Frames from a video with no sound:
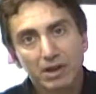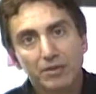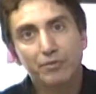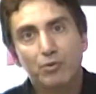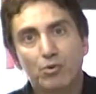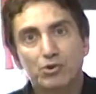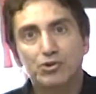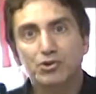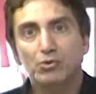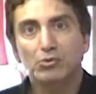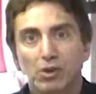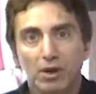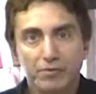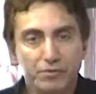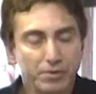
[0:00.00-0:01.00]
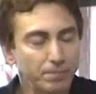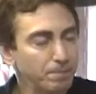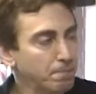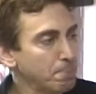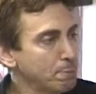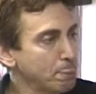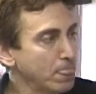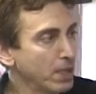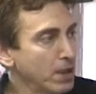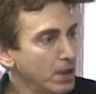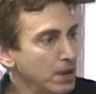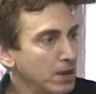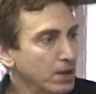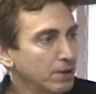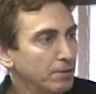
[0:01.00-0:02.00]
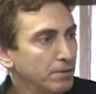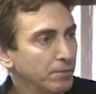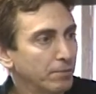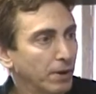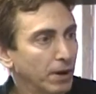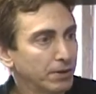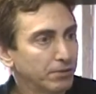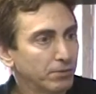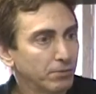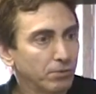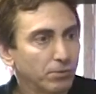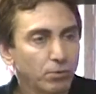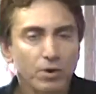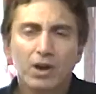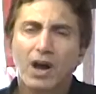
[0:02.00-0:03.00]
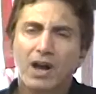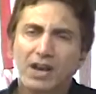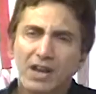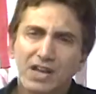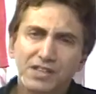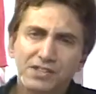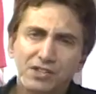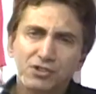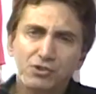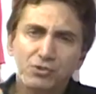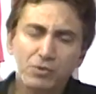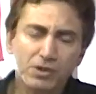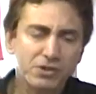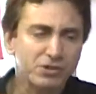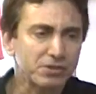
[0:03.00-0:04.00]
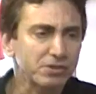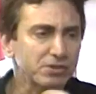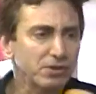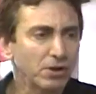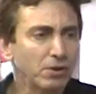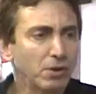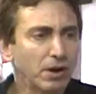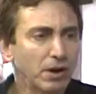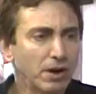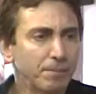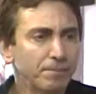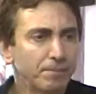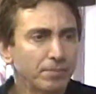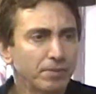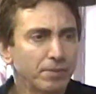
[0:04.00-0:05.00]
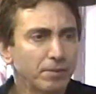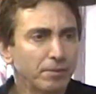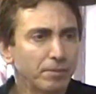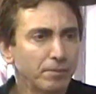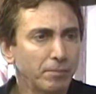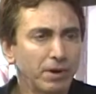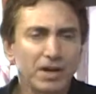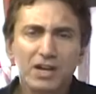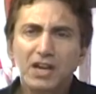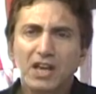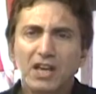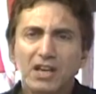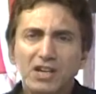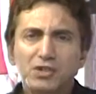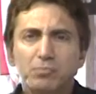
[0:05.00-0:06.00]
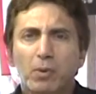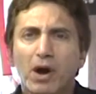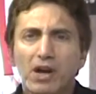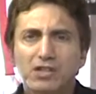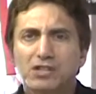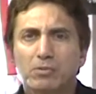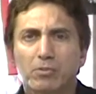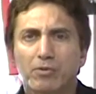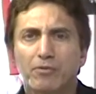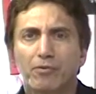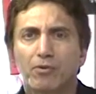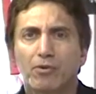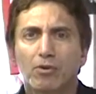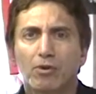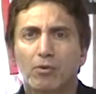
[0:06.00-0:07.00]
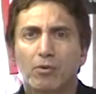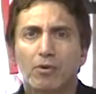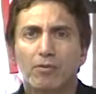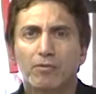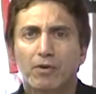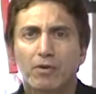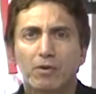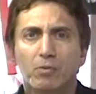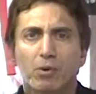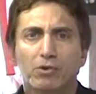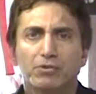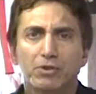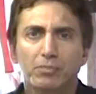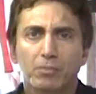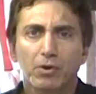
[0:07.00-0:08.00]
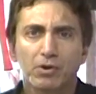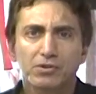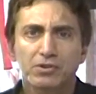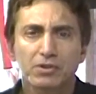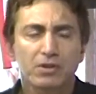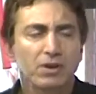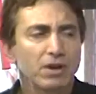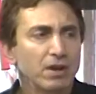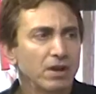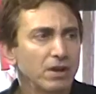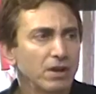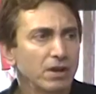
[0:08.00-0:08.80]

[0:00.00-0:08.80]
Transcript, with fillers: then of course you love them. But we're not in that situation. So, um, but it, it is possible for a, a very wealthy person